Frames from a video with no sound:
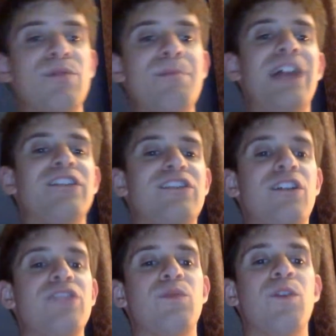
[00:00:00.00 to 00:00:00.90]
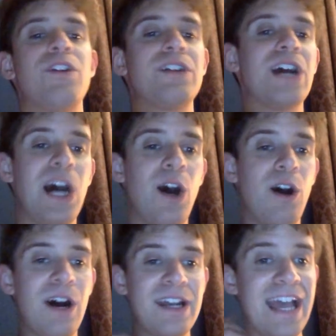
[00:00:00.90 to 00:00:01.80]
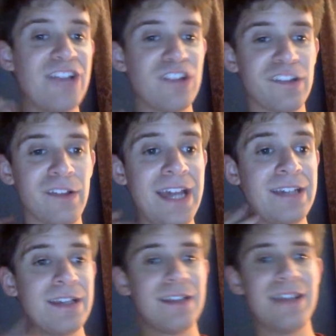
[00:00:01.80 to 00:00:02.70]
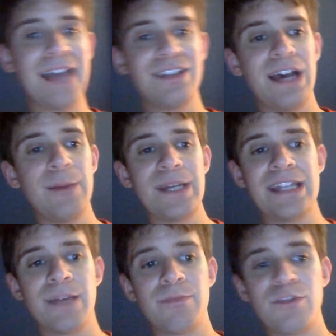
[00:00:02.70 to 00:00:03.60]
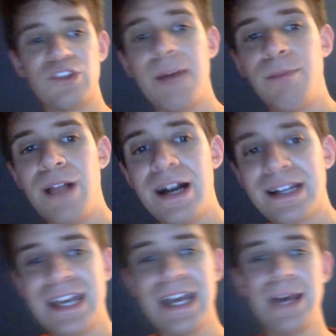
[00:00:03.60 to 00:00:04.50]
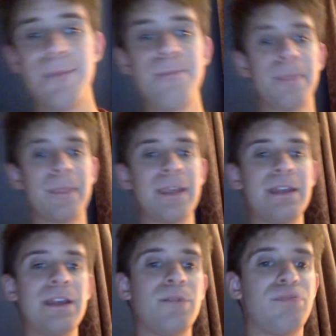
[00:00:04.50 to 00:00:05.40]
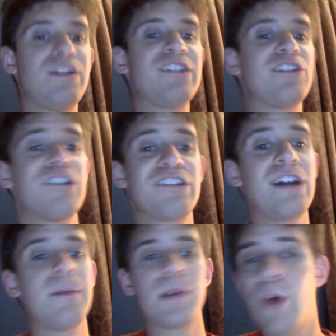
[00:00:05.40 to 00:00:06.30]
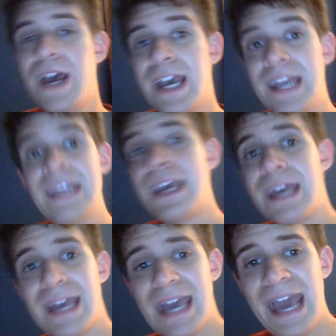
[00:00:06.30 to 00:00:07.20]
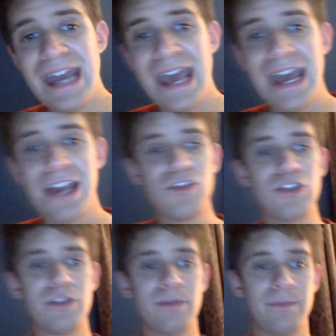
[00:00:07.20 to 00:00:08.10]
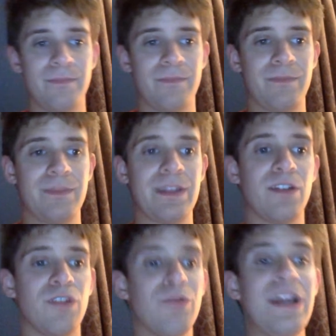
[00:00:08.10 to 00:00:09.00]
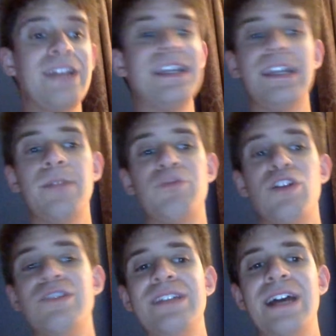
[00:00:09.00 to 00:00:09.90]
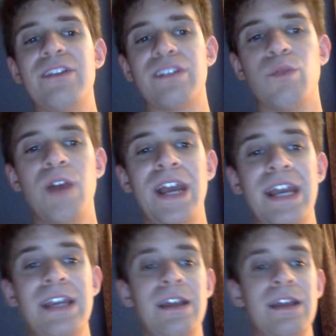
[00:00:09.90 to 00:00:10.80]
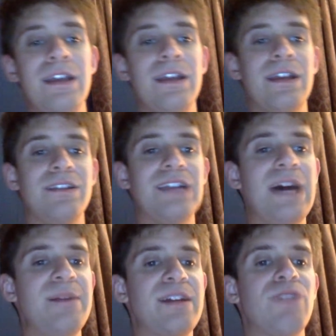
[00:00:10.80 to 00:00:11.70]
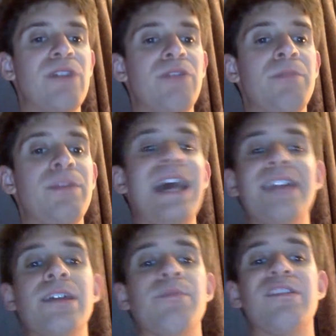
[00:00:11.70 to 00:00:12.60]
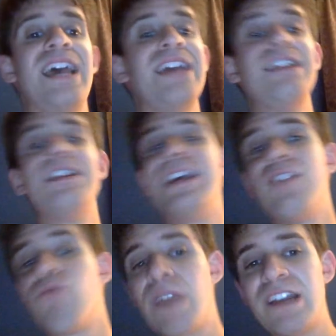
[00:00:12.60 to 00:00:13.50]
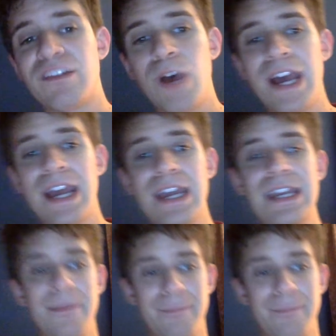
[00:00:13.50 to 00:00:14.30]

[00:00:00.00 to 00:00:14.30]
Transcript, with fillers: Balor started to work on Edge's leg that Dominik ended up chop blocking him. Priest started stomping away at Edge. Rey then ended up charging down to the ring. Dominik and Rhea Ripley ended up standing in Rey's way.